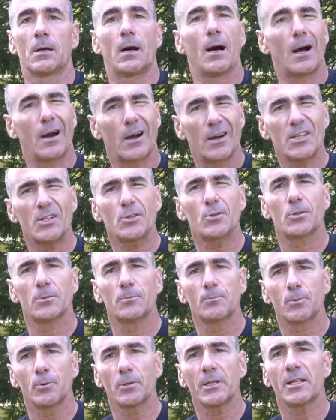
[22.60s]
Are you
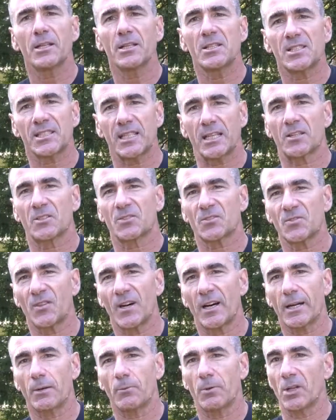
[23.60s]
completely
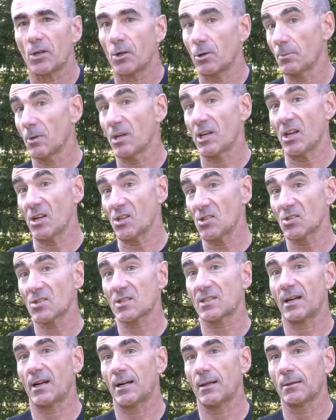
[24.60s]
satisfied with your communication
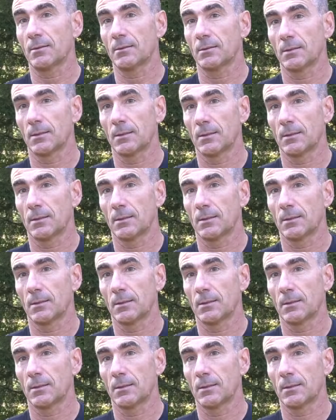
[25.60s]
style?